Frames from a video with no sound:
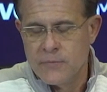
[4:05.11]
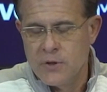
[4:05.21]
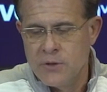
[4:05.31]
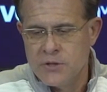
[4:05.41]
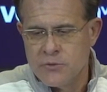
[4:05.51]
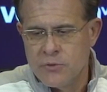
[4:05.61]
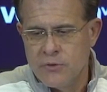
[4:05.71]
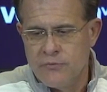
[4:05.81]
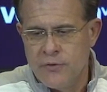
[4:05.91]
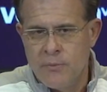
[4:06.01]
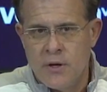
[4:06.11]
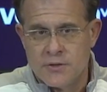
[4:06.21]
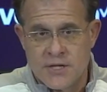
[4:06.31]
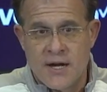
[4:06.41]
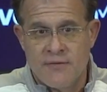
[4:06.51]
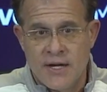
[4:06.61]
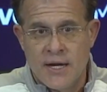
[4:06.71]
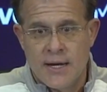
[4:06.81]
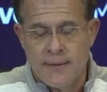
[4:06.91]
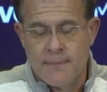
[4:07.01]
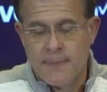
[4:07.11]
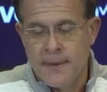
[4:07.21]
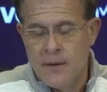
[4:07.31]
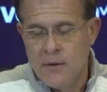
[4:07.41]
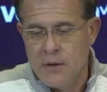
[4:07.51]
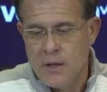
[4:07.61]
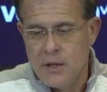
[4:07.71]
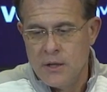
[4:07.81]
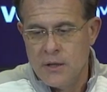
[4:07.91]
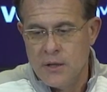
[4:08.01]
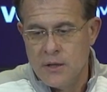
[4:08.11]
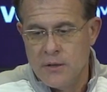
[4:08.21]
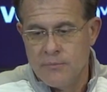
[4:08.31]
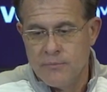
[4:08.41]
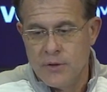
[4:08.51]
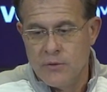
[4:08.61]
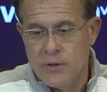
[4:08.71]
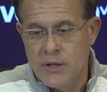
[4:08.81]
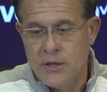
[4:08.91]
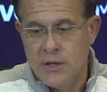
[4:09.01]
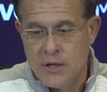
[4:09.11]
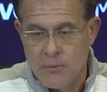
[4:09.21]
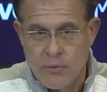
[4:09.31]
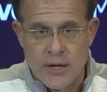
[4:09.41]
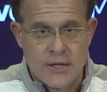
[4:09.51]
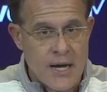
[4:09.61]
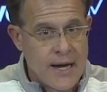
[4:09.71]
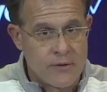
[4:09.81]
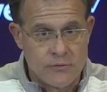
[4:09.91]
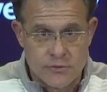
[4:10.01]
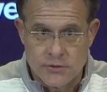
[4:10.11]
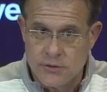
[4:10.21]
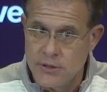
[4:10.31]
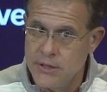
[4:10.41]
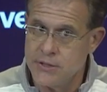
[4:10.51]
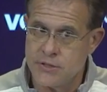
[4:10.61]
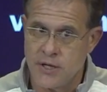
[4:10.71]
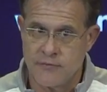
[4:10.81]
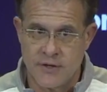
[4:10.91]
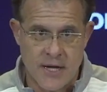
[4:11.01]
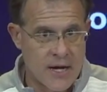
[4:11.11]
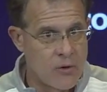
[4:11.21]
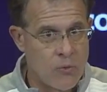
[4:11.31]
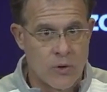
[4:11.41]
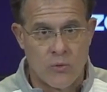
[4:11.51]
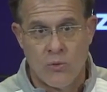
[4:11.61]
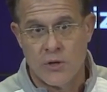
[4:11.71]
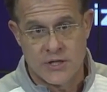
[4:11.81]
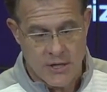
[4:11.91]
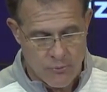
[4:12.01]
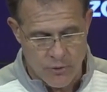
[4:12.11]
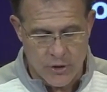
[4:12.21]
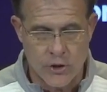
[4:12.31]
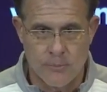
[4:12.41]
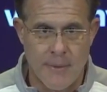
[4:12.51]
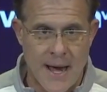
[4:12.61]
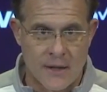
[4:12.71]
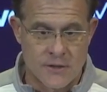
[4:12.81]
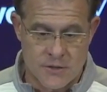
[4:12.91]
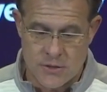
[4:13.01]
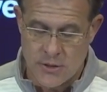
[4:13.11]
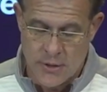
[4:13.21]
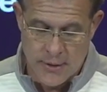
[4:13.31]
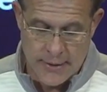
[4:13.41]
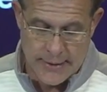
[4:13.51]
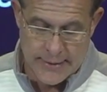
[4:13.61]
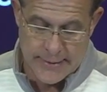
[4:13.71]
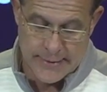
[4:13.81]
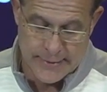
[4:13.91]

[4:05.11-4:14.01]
He's a real football savvy guy, and he can break tackles. He's tough to tackle one on one. He's got really good balance, and